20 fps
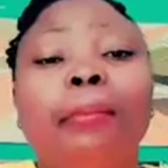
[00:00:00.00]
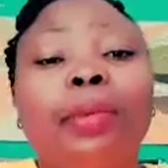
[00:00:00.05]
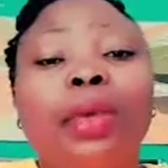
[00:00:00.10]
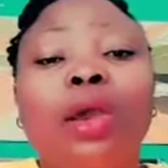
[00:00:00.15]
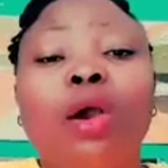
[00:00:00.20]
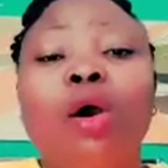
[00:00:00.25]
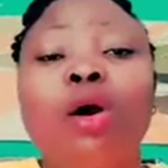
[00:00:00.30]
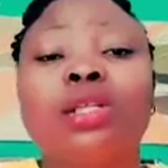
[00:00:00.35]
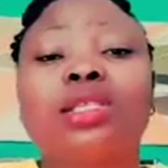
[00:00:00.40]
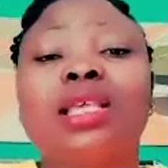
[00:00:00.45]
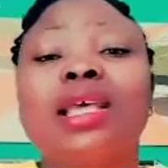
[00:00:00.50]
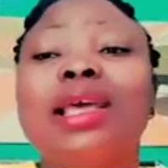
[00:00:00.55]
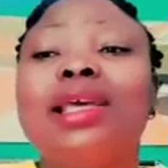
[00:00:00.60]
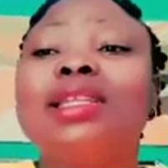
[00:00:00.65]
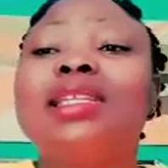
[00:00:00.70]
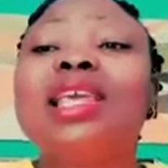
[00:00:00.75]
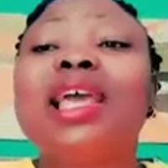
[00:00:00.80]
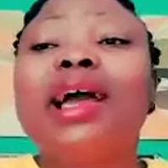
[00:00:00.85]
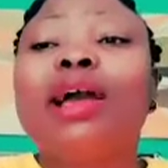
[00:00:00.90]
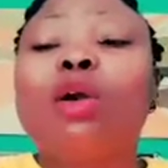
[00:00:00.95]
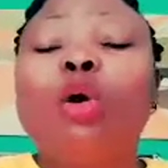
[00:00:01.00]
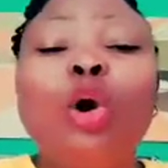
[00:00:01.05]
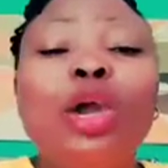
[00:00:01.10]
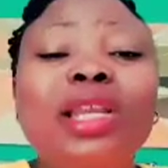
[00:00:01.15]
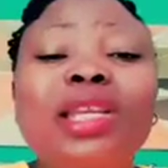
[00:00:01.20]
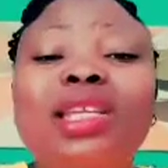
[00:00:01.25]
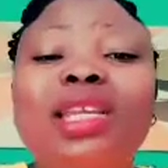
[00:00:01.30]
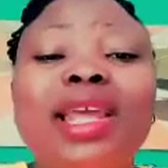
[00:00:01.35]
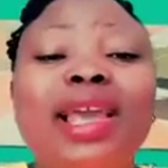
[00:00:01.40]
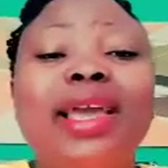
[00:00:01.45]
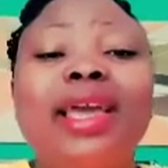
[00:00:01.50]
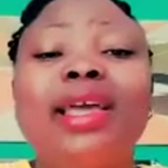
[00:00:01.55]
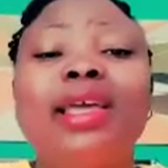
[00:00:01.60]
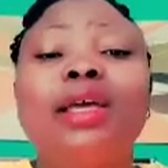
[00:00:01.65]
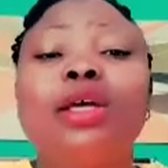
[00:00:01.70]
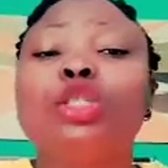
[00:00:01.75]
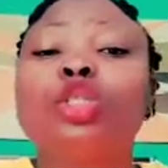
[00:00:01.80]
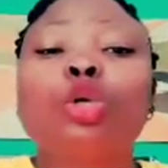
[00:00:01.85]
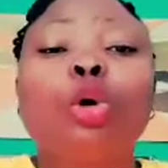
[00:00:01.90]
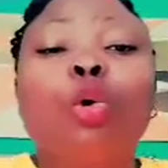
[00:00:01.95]
because they are going there
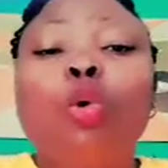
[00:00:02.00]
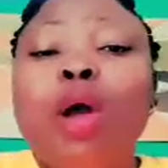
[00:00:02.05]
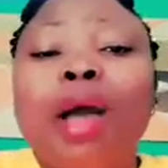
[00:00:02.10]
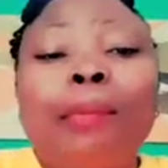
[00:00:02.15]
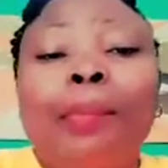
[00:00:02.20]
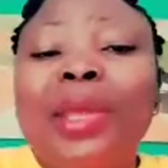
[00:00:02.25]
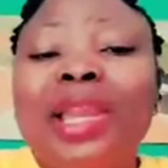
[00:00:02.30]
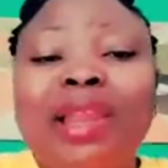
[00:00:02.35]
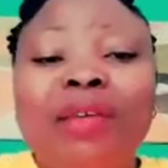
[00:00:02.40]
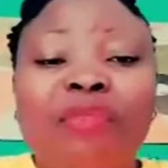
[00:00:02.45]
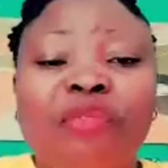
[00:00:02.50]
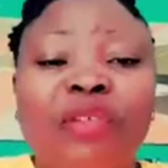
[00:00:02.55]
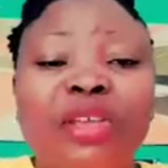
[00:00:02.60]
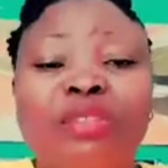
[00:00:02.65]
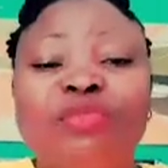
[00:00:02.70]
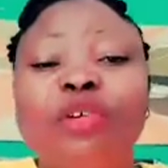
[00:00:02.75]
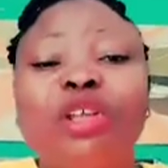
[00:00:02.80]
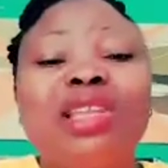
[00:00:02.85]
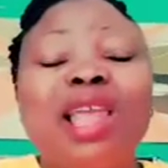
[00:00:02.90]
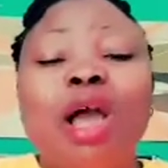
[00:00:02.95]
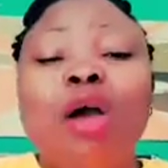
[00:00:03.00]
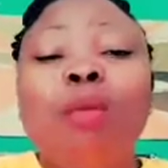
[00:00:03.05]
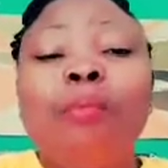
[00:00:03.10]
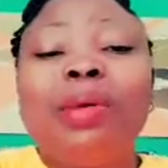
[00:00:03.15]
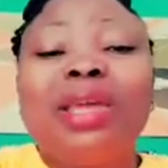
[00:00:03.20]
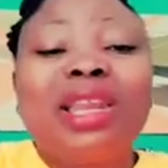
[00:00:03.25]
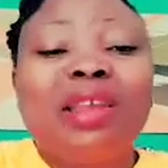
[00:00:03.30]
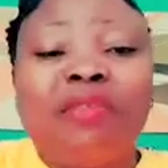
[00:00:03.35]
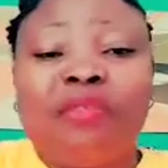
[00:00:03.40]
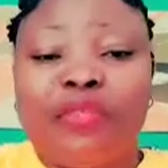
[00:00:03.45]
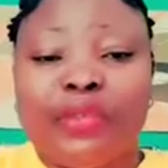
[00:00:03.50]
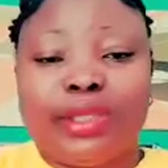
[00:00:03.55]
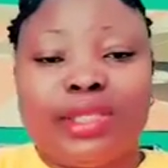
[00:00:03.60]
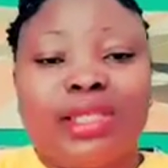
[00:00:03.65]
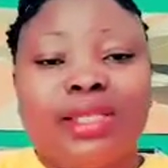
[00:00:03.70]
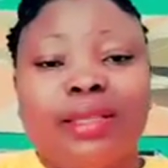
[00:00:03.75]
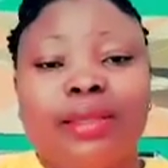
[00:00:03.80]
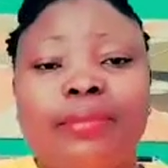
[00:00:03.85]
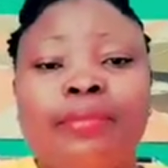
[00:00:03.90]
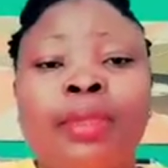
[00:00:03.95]
to go and benefit for their own benefits.